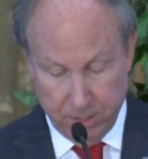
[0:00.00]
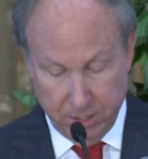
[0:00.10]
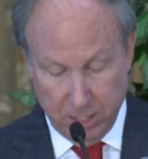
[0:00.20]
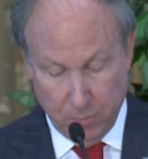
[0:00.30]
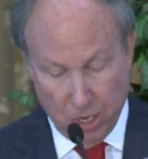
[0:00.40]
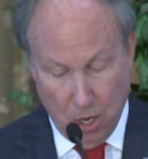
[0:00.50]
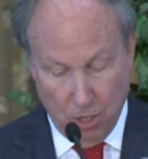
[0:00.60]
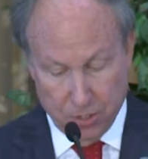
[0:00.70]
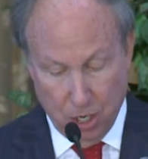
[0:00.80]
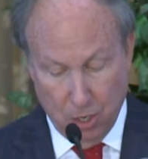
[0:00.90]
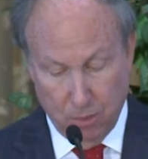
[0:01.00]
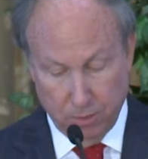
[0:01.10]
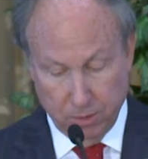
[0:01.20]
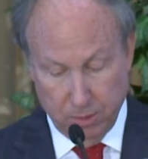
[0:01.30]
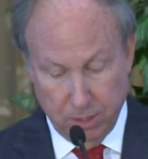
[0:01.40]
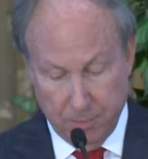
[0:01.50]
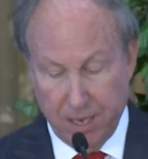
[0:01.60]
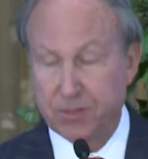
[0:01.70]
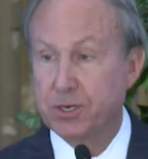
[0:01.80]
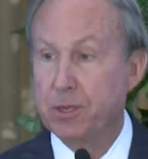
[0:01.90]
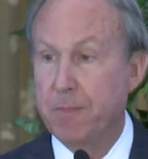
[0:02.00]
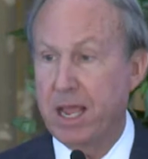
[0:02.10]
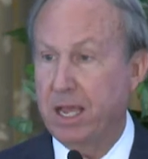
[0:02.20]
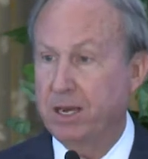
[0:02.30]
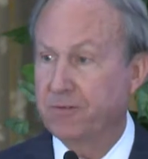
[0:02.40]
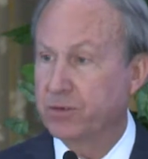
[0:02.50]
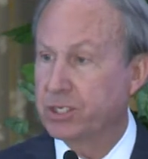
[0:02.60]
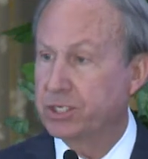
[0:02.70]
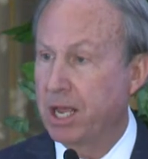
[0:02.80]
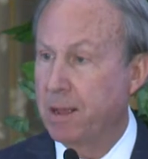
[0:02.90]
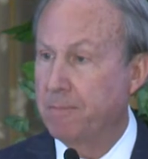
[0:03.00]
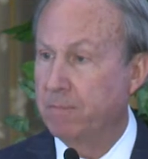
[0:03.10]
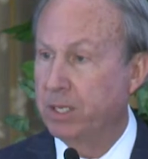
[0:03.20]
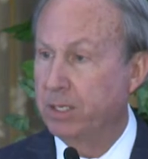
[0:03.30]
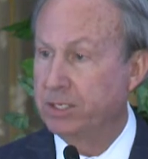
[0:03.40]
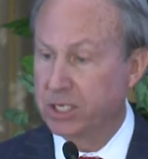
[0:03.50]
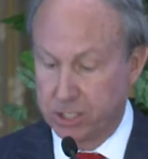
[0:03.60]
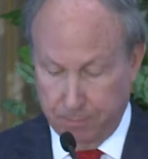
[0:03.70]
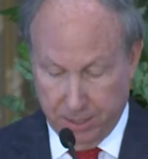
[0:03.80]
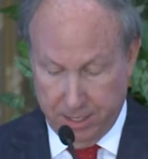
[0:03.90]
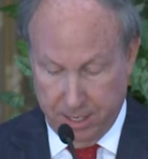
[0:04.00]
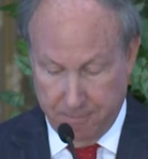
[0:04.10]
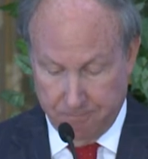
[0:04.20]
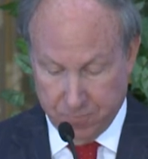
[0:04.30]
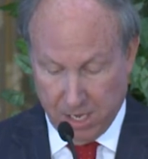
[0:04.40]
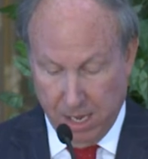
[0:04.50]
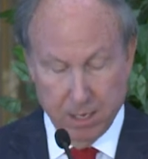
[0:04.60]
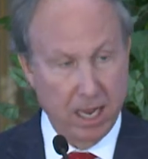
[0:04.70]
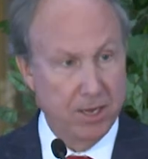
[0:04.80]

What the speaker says: And we all know about the demand for STEM discipline and